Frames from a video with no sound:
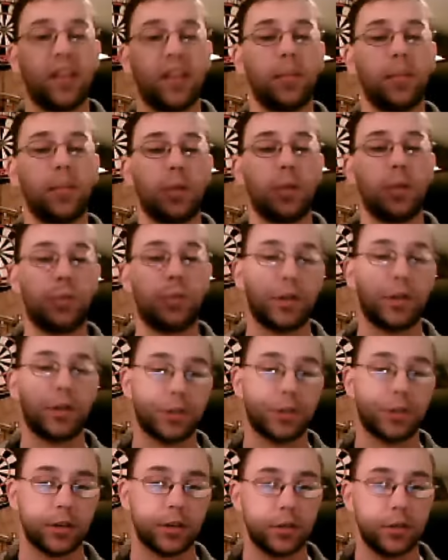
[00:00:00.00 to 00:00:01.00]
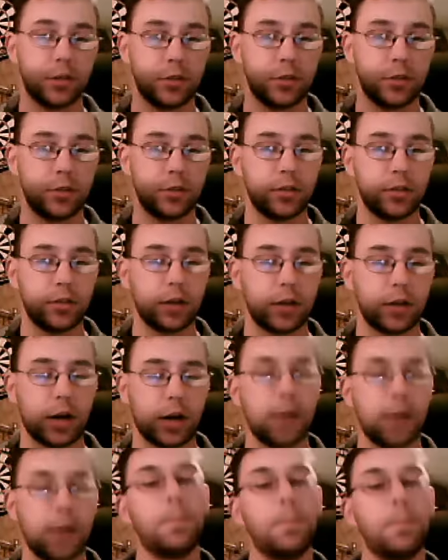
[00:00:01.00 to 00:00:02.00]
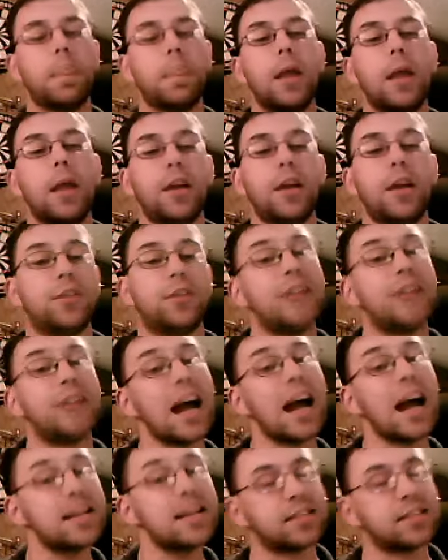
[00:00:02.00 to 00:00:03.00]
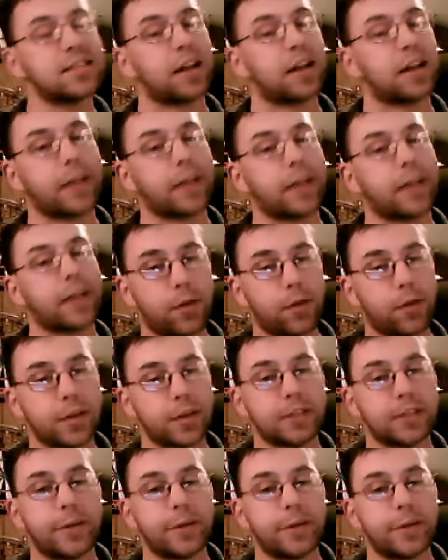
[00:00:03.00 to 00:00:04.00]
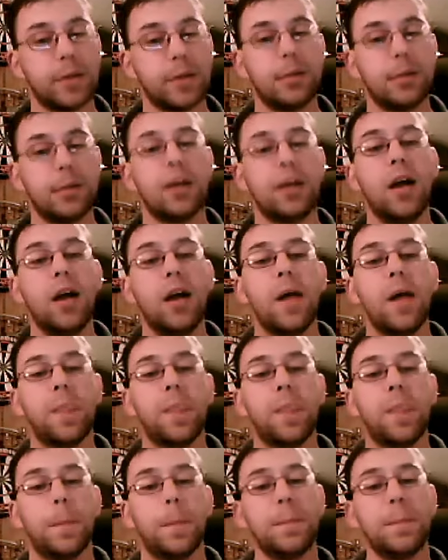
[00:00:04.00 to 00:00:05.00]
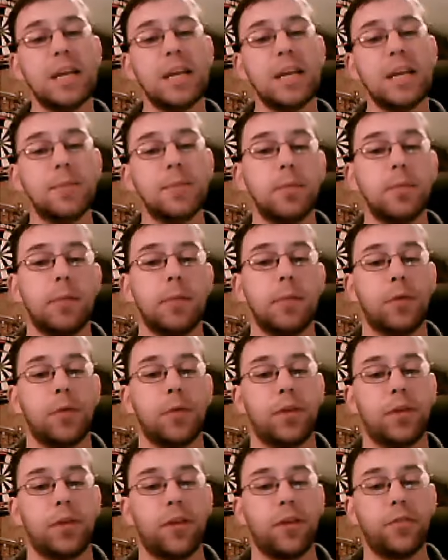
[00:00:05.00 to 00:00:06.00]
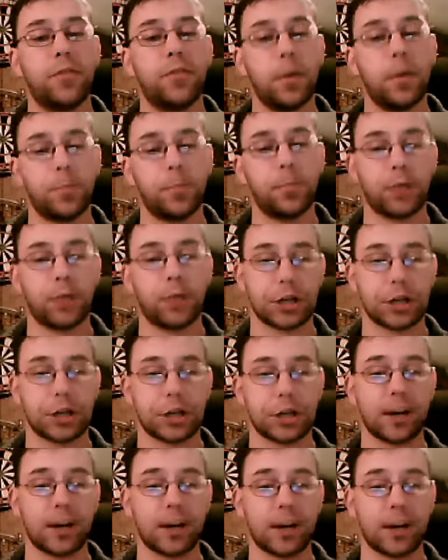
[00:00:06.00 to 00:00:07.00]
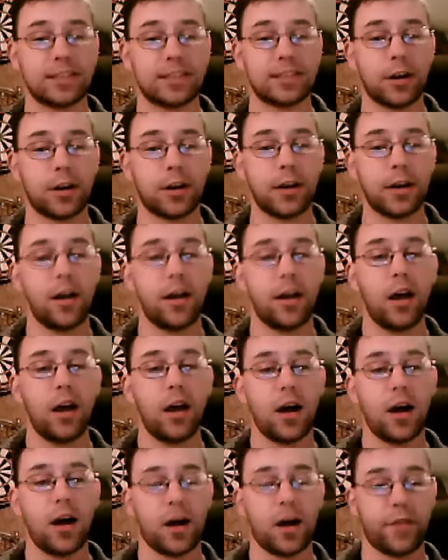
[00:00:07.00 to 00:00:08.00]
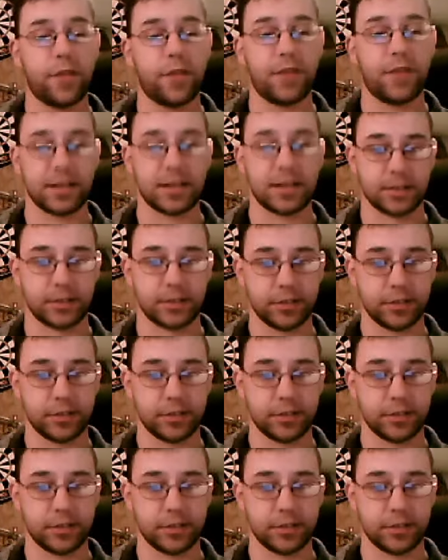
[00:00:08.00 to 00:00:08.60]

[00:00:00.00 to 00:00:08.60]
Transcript: blood pressure. Alright? Your diastolic, however, is going to be the minimum amount of pressure exerted on the vessels.